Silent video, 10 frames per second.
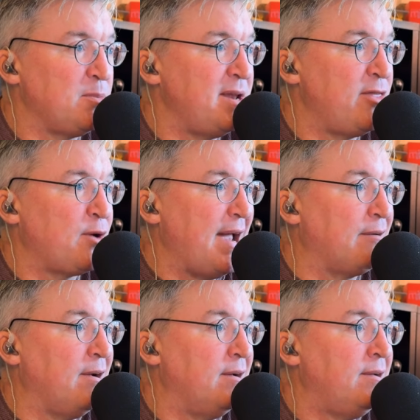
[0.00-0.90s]
no another sense.
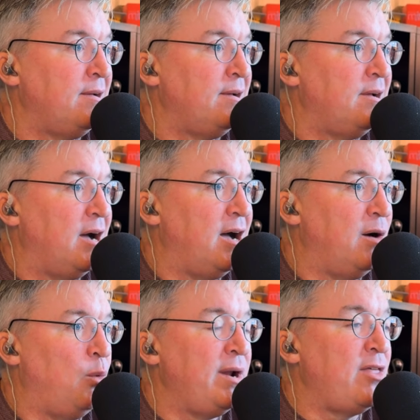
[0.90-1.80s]
era. Yes. Uh,
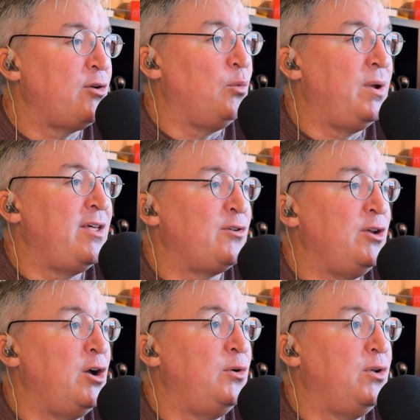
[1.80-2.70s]
one other one other
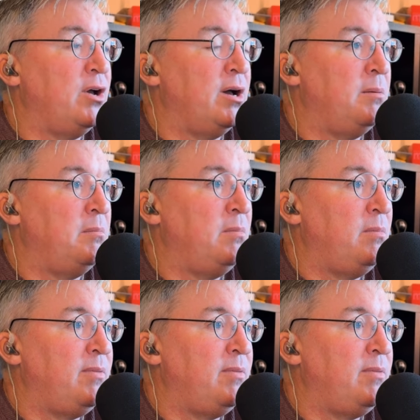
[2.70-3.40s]
note um,